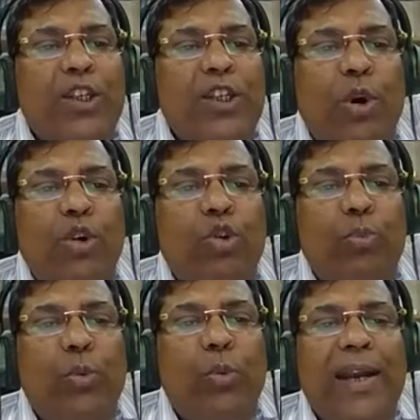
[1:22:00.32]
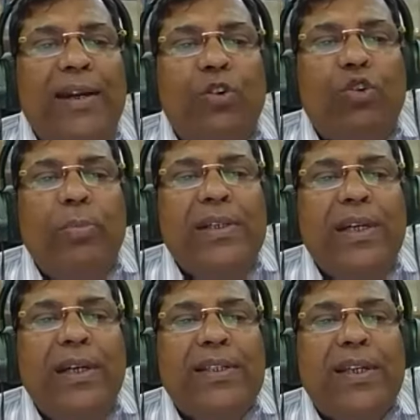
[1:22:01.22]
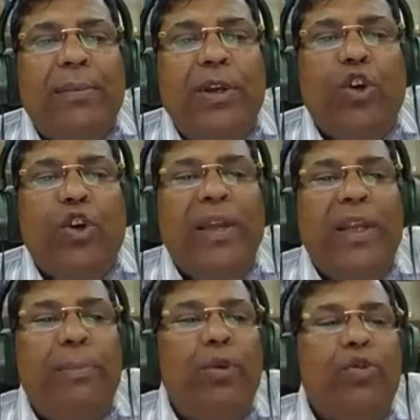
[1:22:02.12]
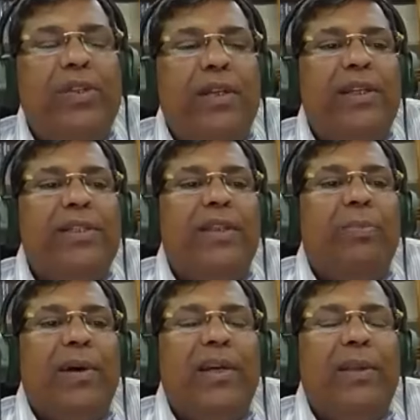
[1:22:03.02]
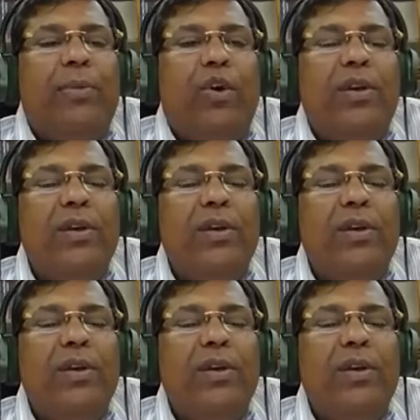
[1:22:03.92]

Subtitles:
to provide documents in discovery or may refuse it. Is other party bound?